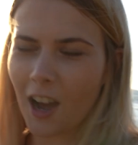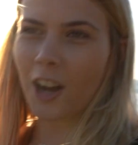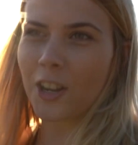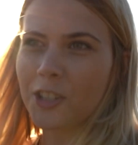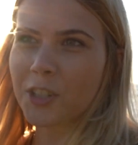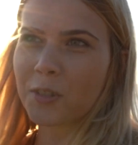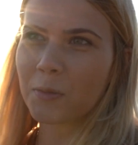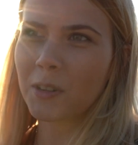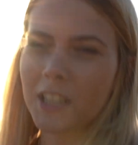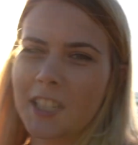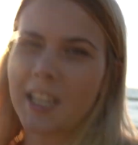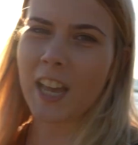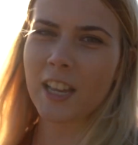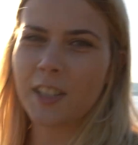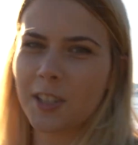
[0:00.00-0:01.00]
I just want to
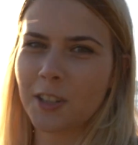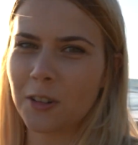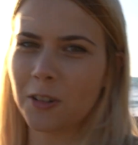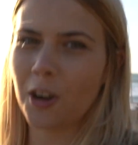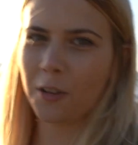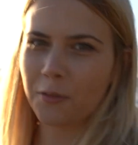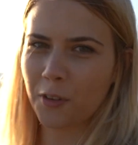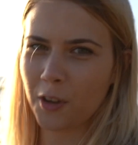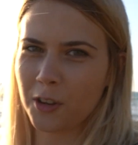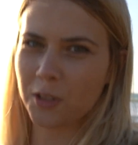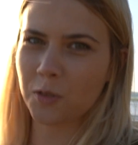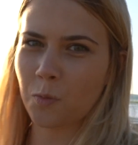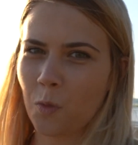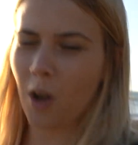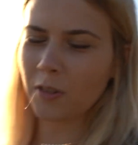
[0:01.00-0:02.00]
test the
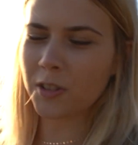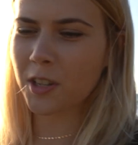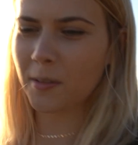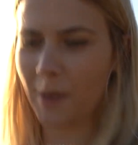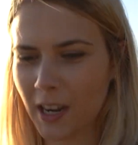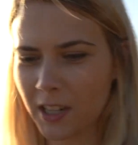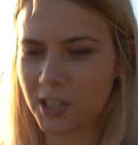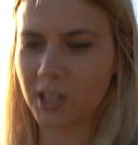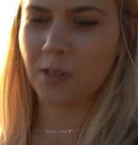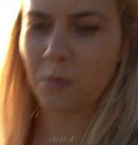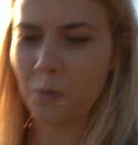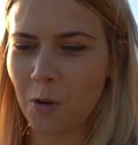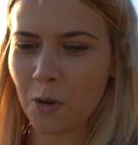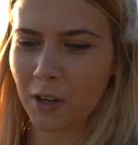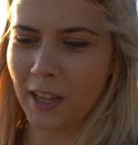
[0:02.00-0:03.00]
autofocus whilst I'm actually
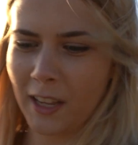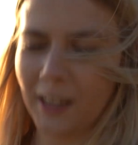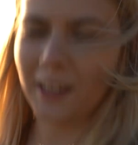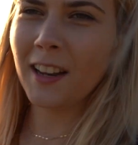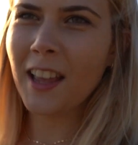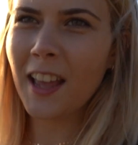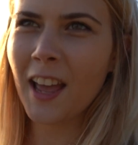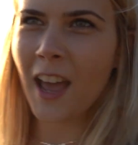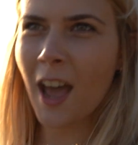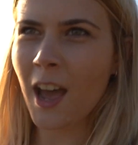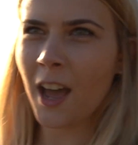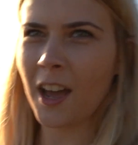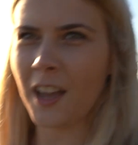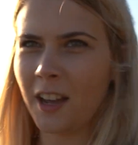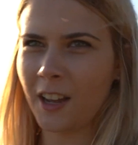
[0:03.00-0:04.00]
walking,
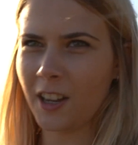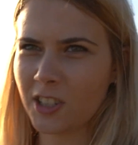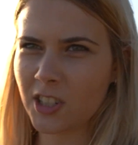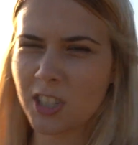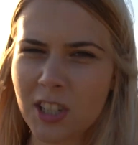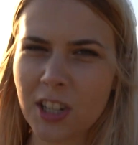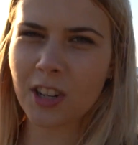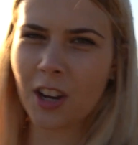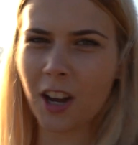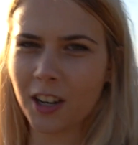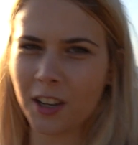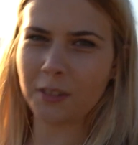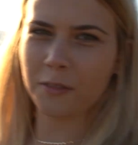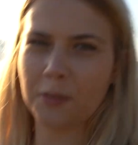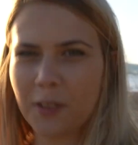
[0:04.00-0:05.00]
just to kind
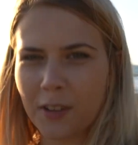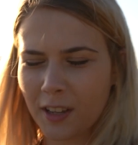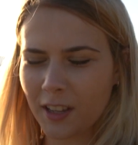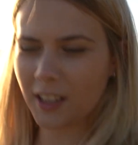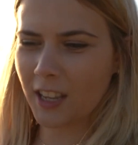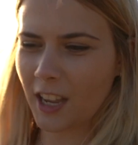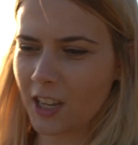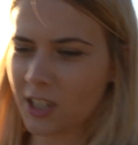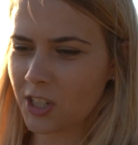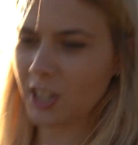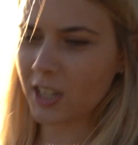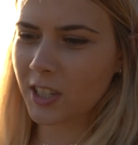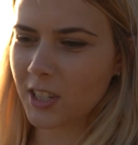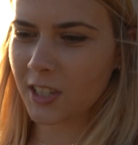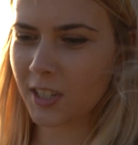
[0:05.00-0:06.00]
of get a
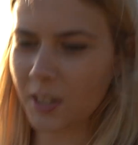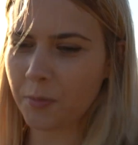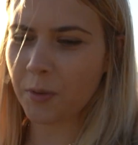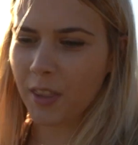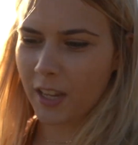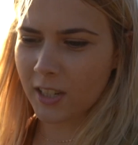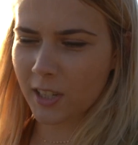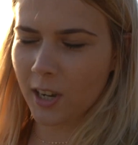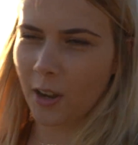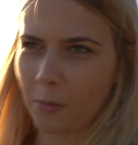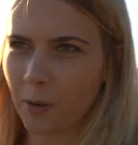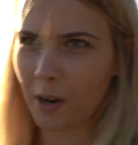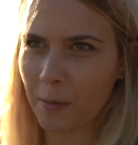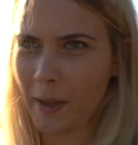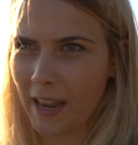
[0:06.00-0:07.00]
gist and see what that's like
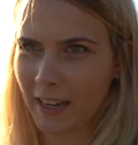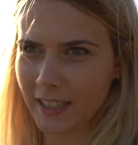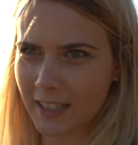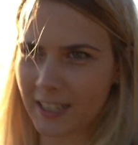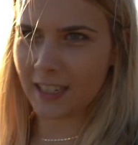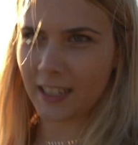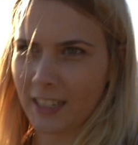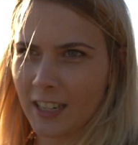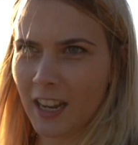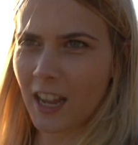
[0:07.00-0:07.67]
when I'm editing.